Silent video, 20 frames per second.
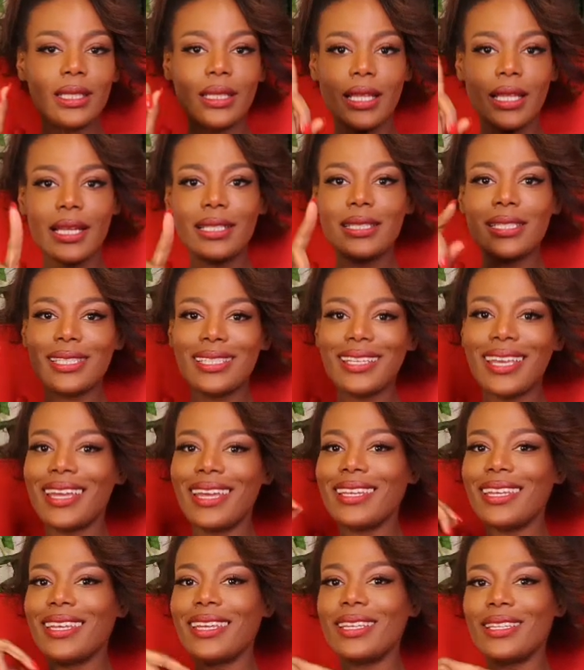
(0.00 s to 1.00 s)
let's
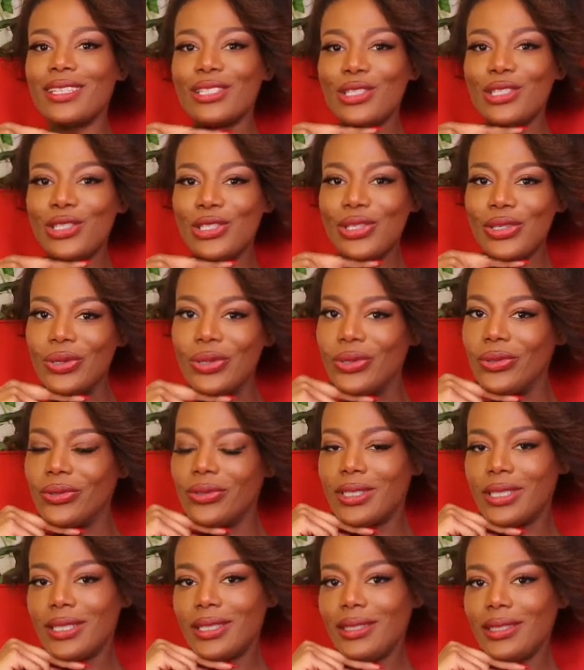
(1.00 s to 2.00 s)
get
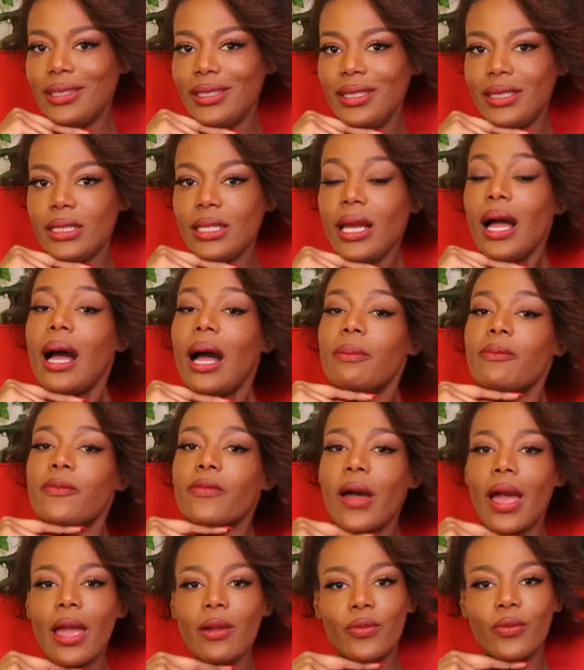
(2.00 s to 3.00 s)
into the top
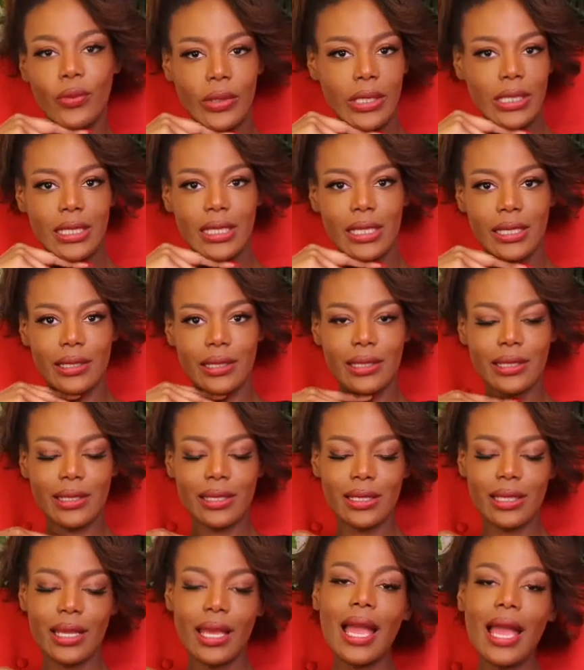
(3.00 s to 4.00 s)
5
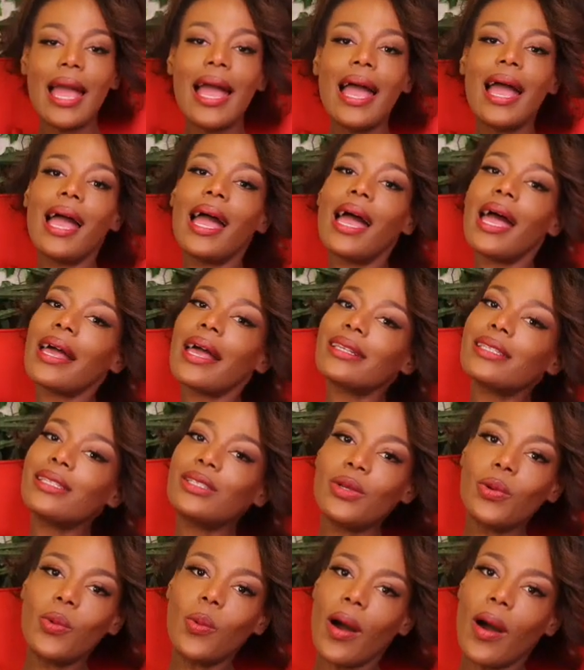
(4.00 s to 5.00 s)
reasons as
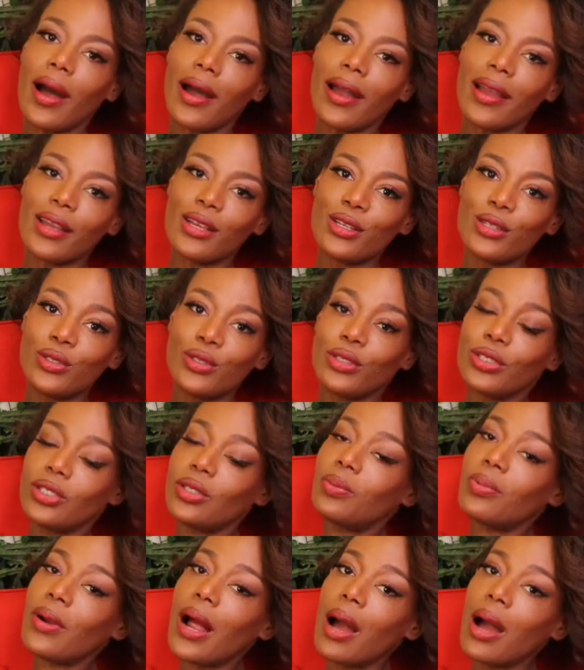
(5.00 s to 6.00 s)
to why you
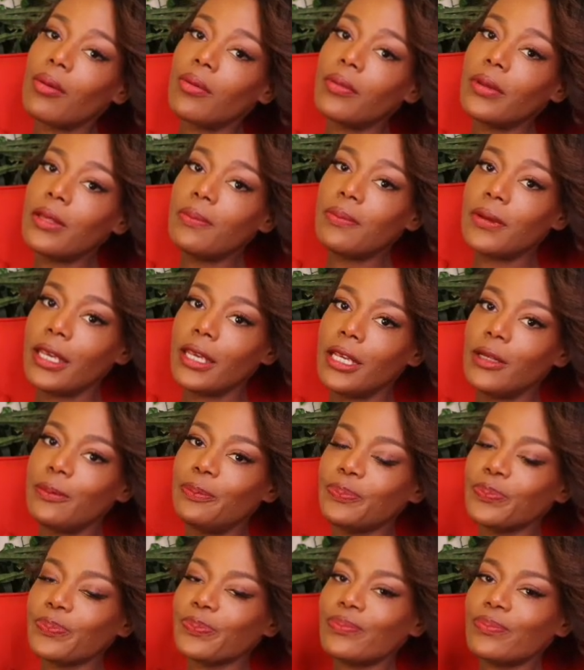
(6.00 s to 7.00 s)
should probably be
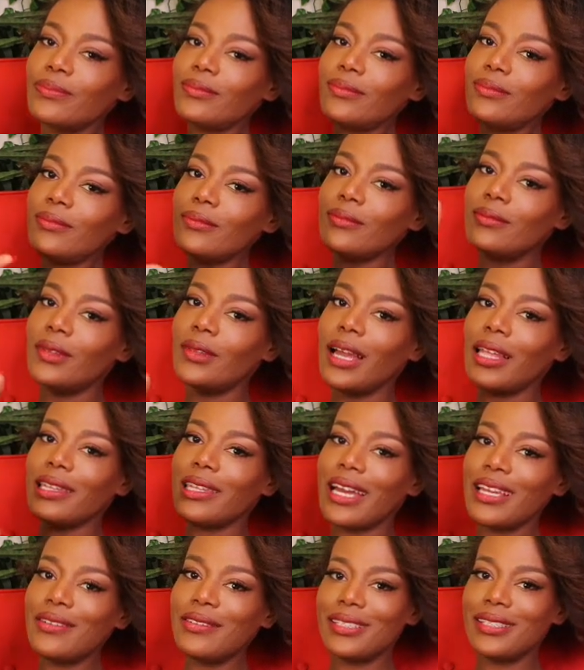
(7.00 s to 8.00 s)
a
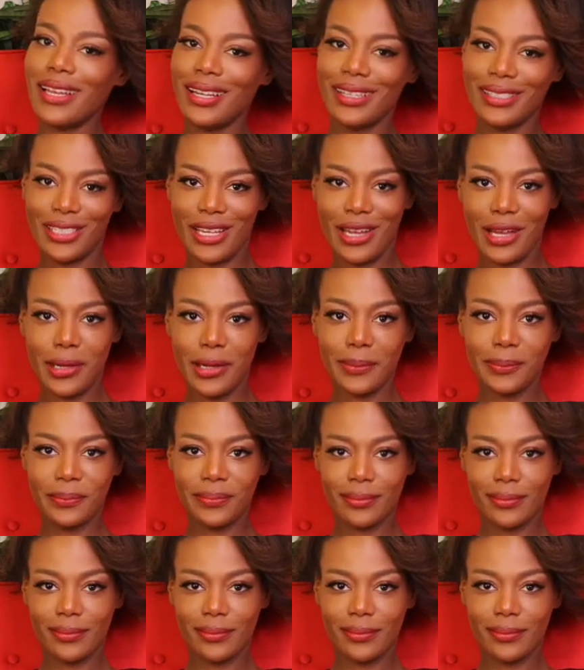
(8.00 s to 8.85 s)
lifestyle dom.